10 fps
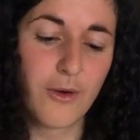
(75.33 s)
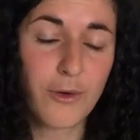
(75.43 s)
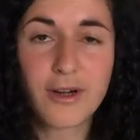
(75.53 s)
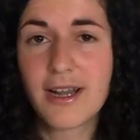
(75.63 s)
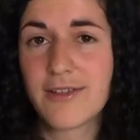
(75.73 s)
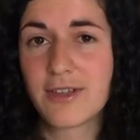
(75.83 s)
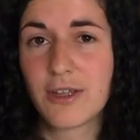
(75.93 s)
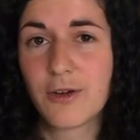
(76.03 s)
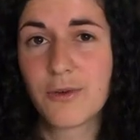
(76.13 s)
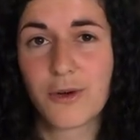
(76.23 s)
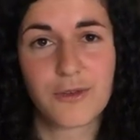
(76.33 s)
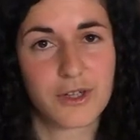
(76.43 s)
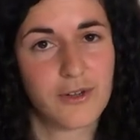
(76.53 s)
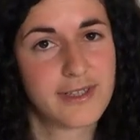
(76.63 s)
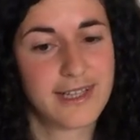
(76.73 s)
or have a low
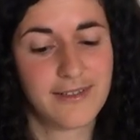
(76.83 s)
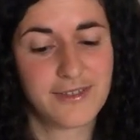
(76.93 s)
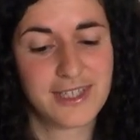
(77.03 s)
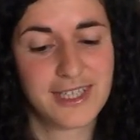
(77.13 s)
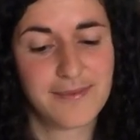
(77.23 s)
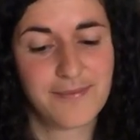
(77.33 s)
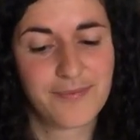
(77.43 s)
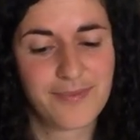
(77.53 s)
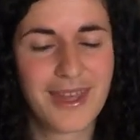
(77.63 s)
overall self-esteem.